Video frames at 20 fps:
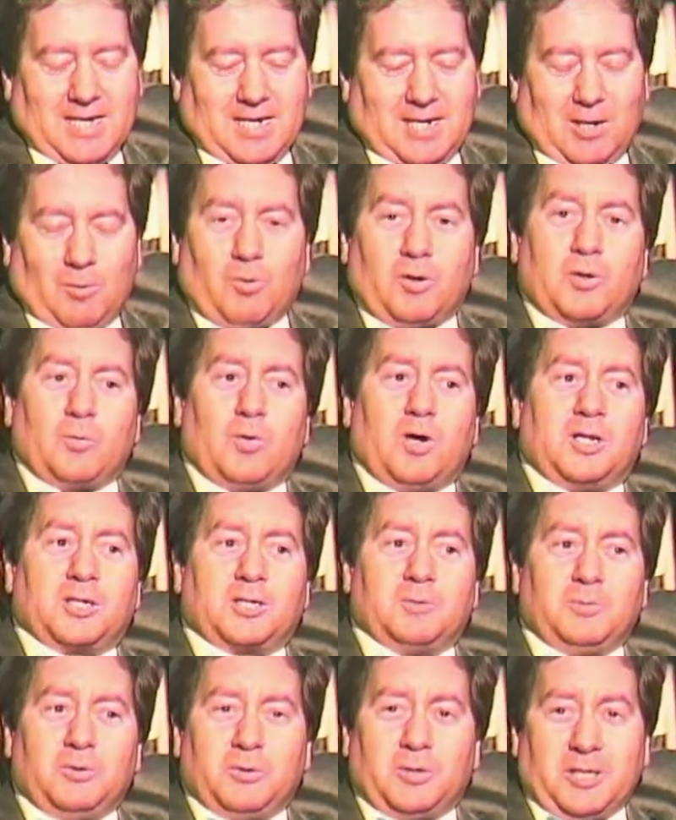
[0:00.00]
I want to
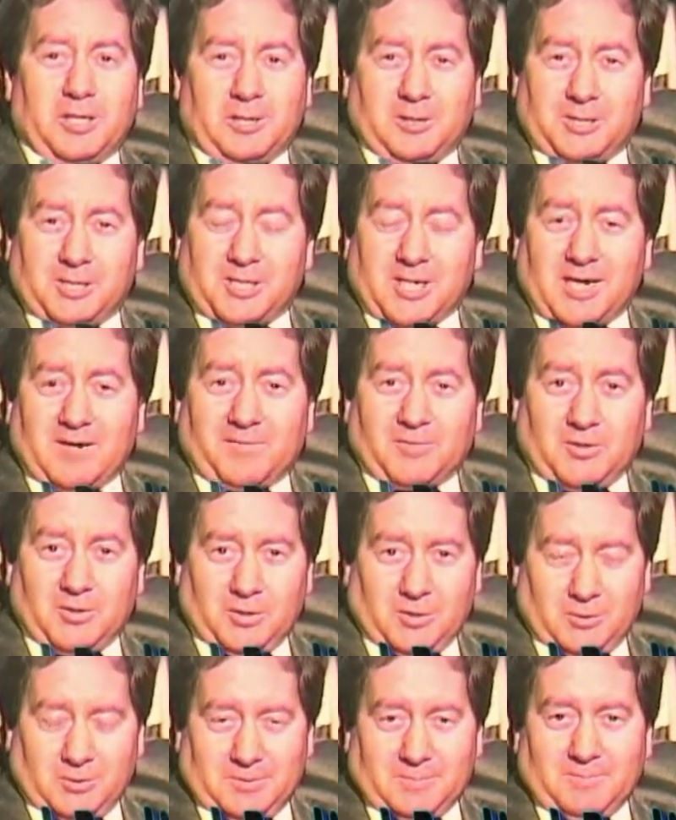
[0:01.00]
welcome you here this
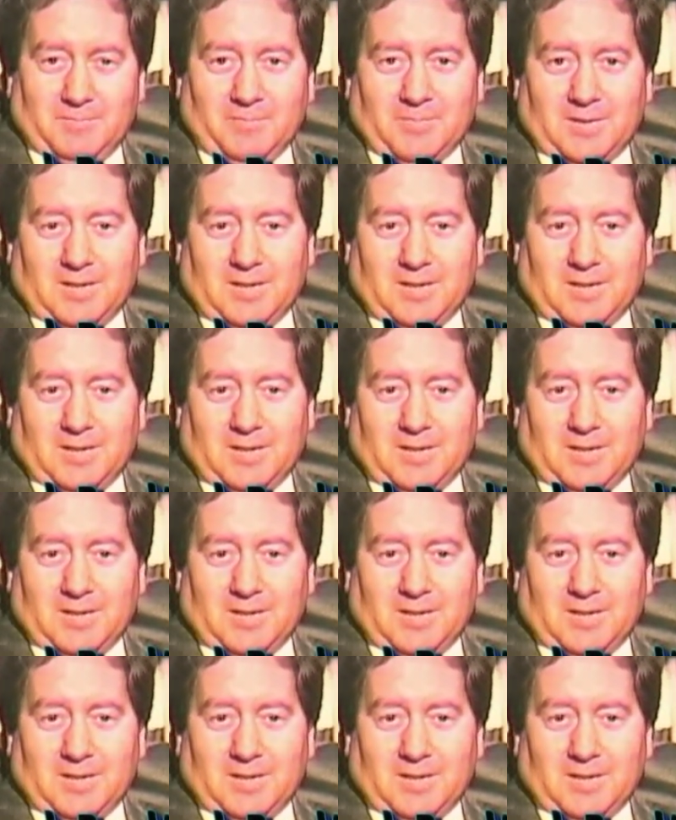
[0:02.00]
afternoon